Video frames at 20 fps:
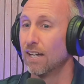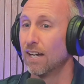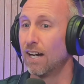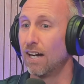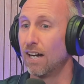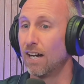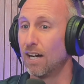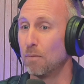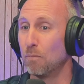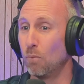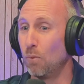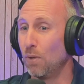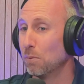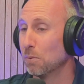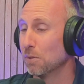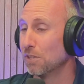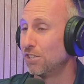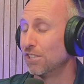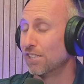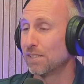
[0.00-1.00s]
Um, we
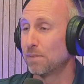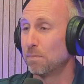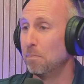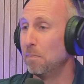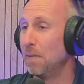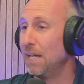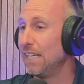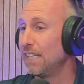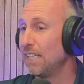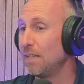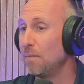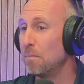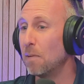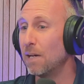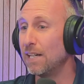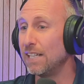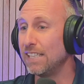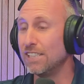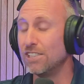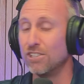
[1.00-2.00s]
were just making
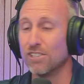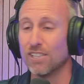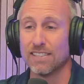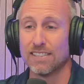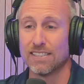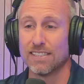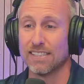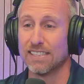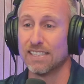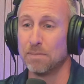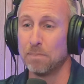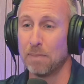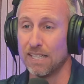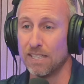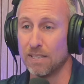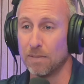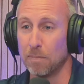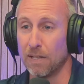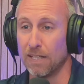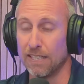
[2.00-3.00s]
money just to
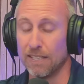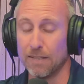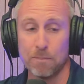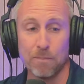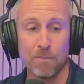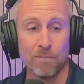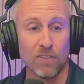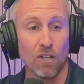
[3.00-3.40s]
spend money.